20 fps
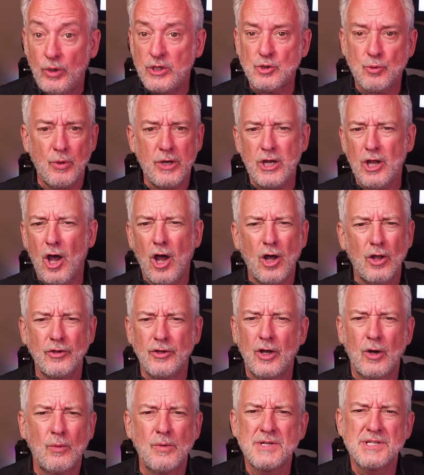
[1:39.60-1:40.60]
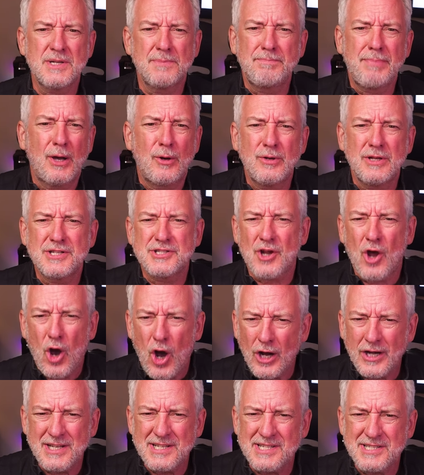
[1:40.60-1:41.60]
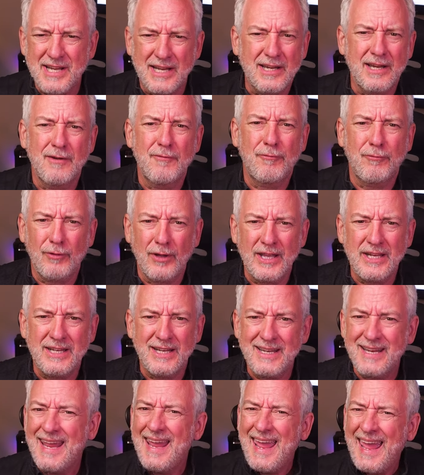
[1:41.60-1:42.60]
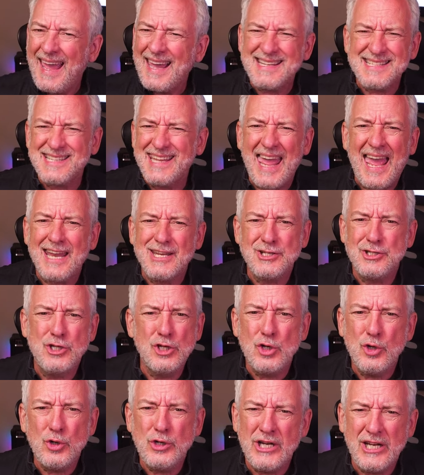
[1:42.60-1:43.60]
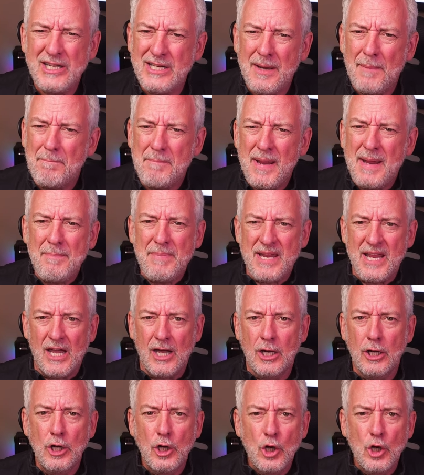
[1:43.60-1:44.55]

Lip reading: which we all know is about as honest and inflated as that dude in Namibia